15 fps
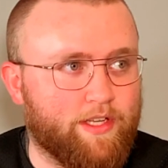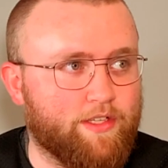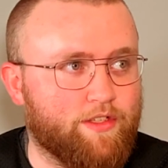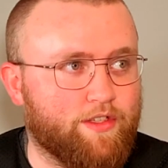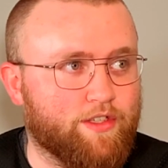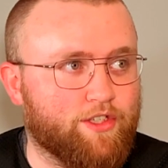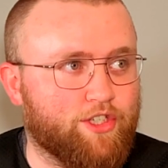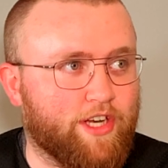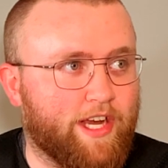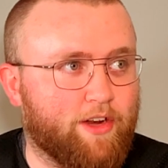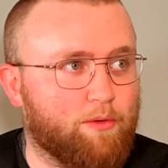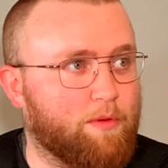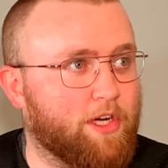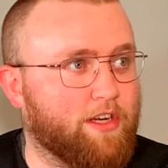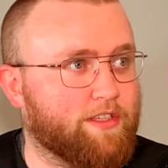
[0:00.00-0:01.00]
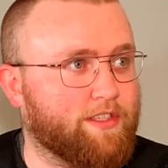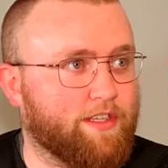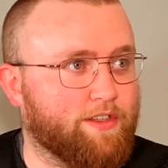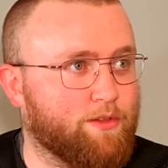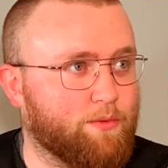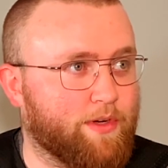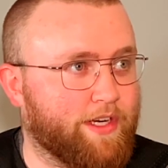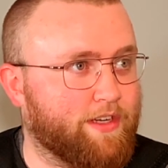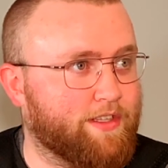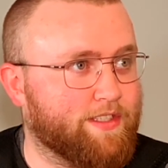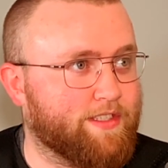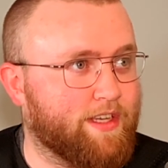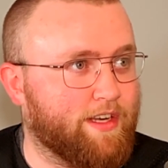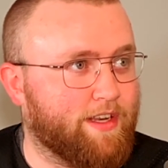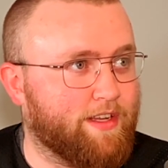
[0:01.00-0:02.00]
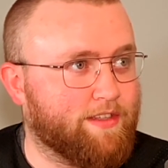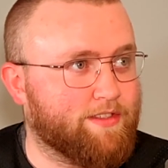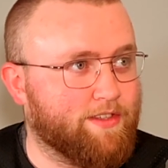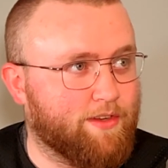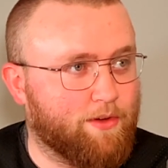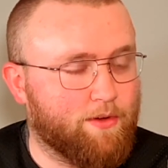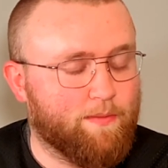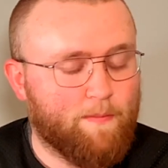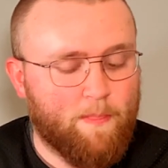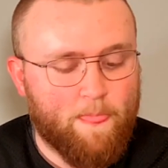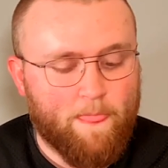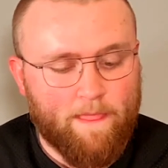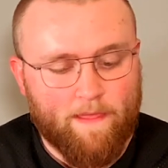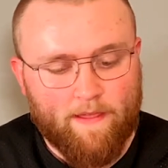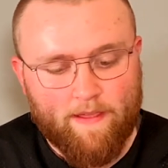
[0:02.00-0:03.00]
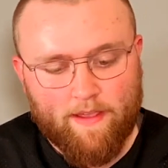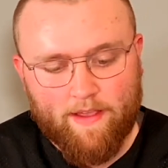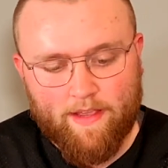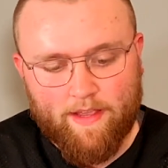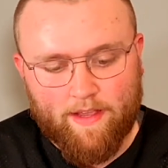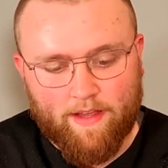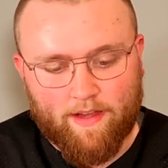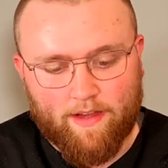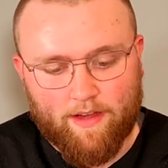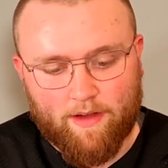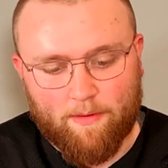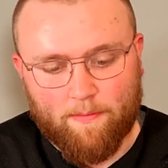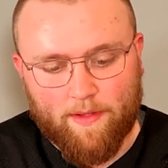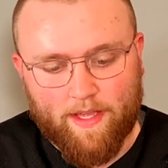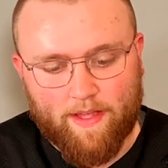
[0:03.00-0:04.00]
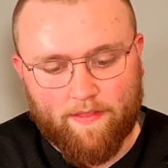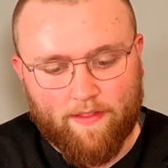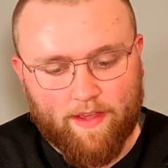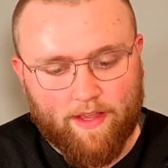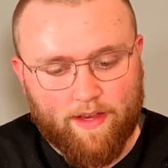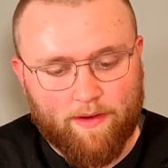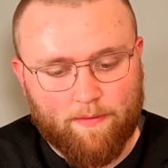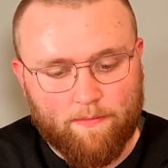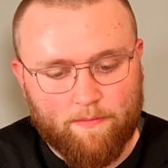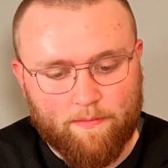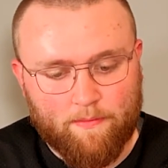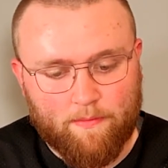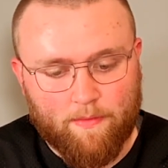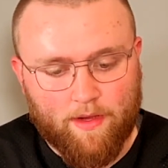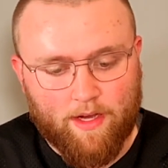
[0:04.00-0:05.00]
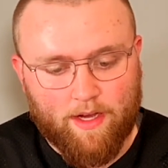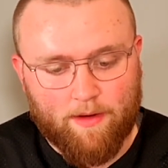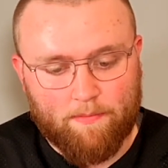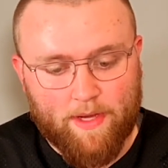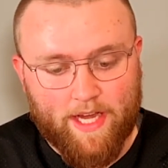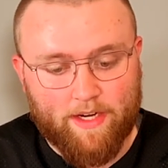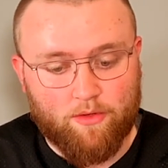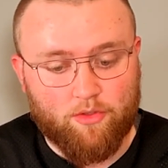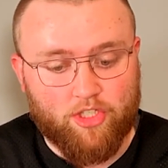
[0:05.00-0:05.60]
he's just shadow boxing in the ring on Sunday. Yeah. So, and then Badu